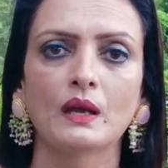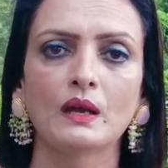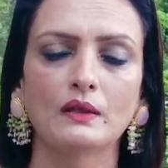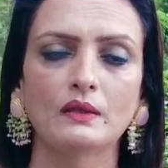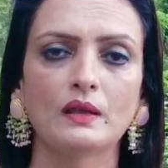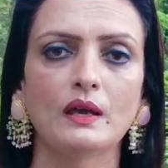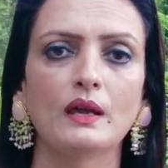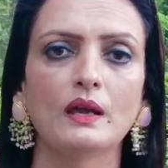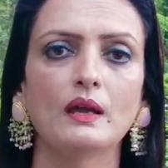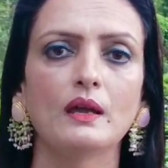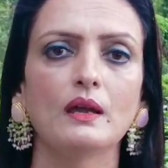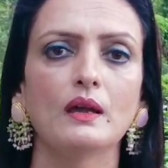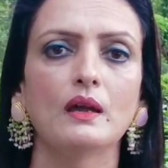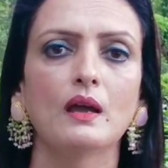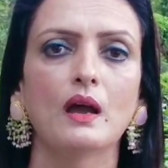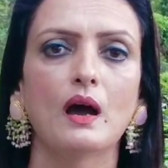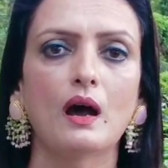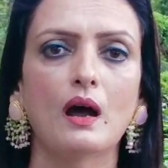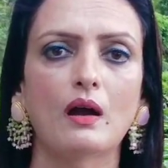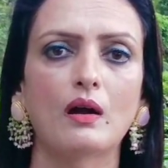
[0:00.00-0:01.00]
They
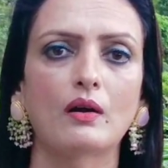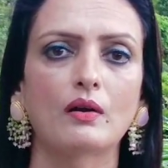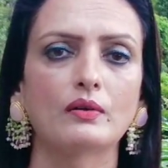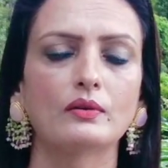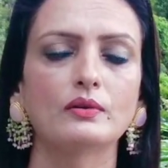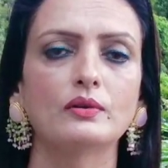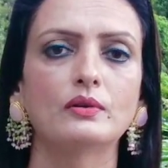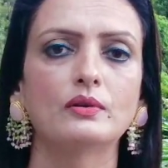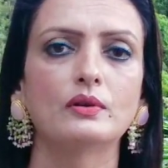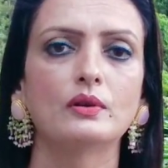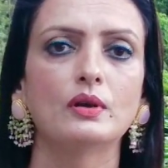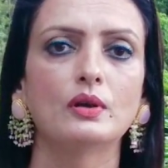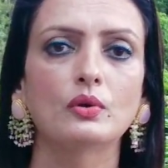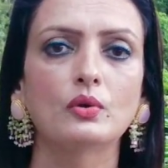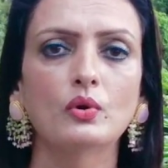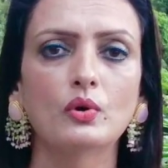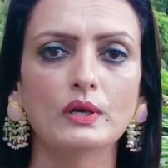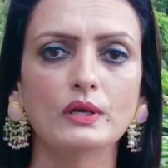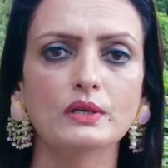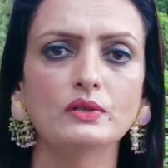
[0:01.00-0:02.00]
are
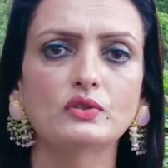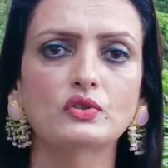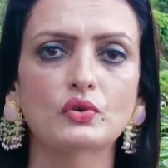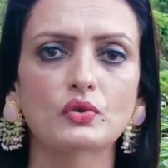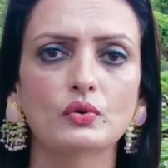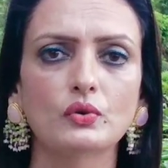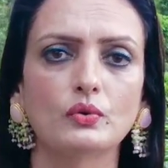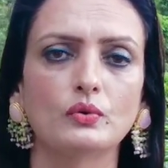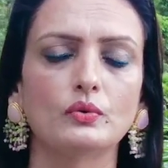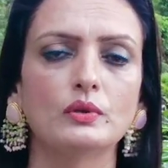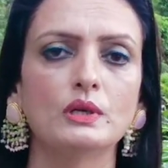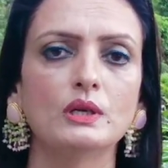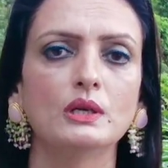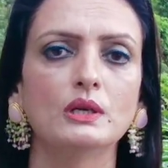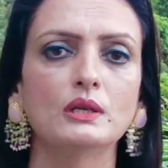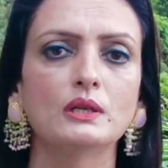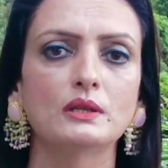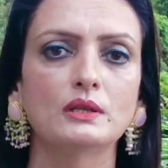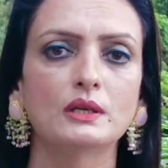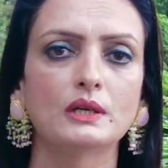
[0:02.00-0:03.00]
going through
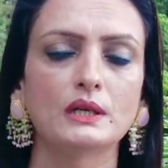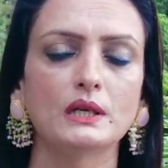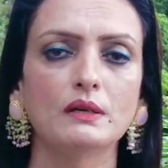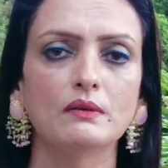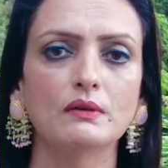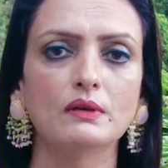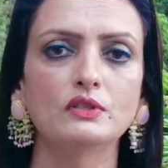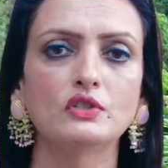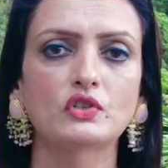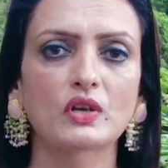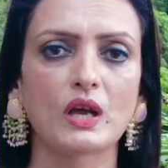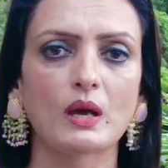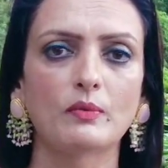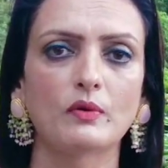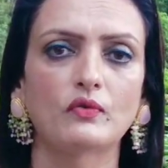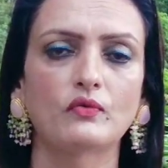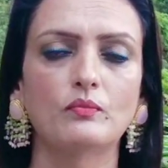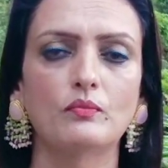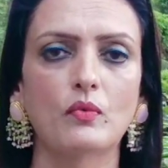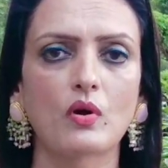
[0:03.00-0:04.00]
the evil trap
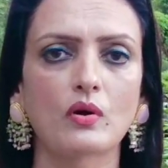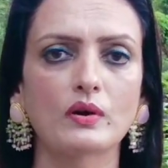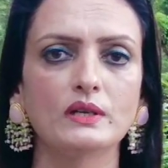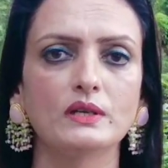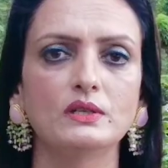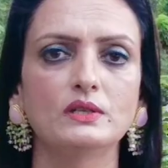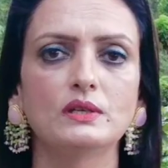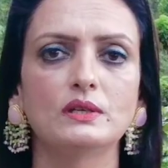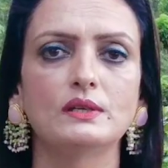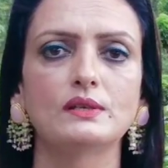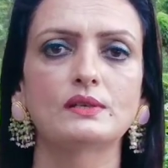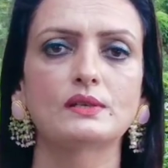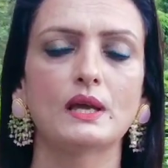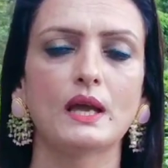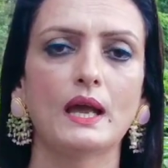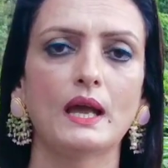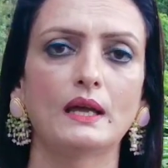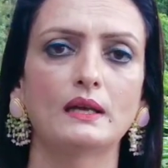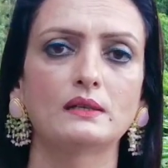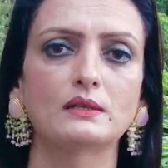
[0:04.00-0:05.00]
of mortgages
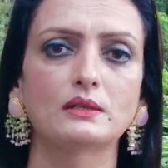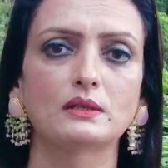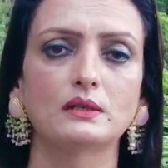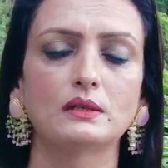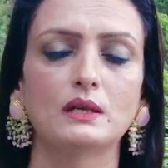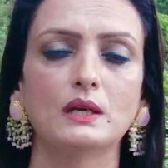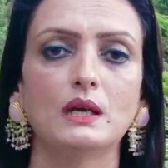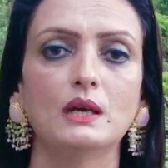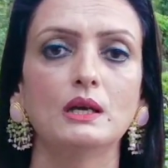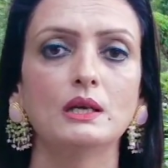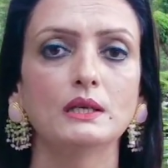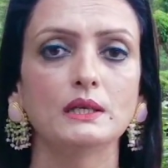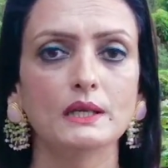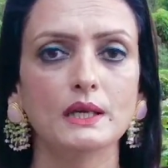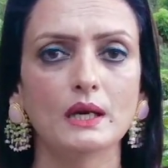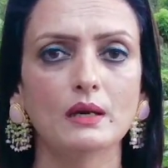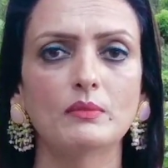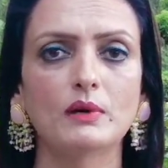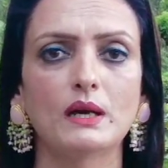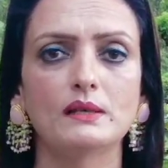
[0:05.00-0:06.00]
and
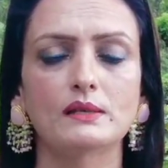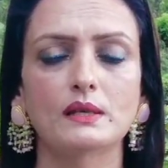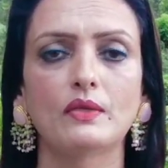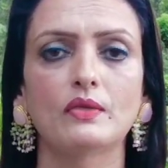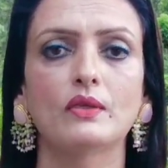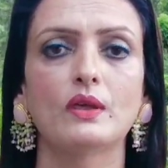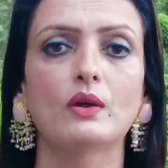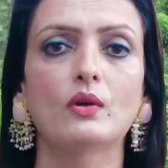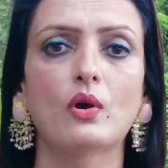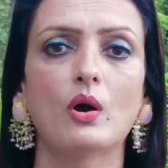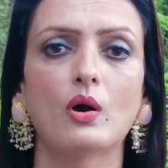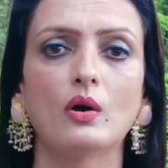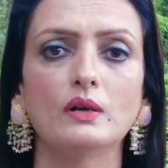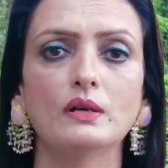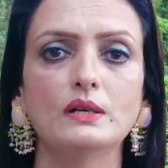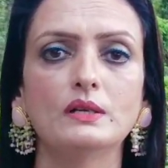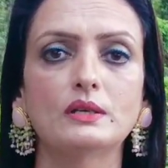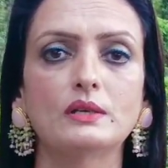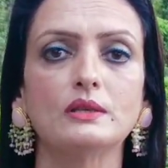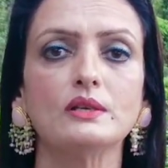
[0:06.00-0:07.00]
EMIs, and they call
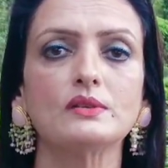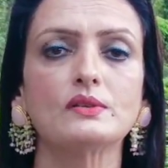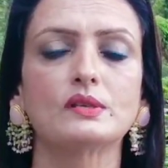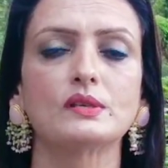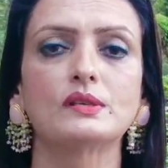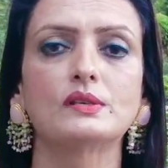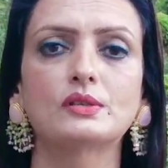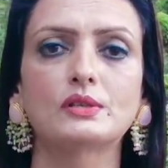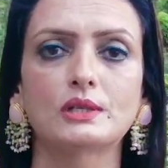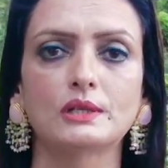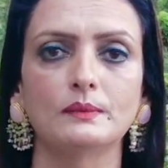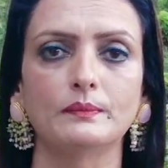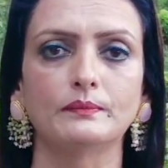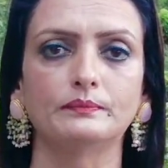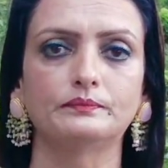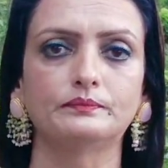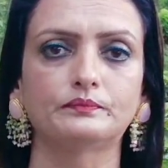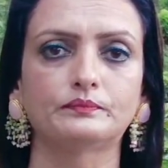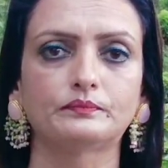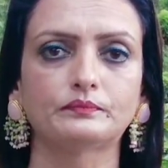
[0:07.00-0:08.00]
it the
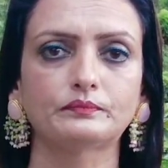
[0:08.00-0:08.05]
system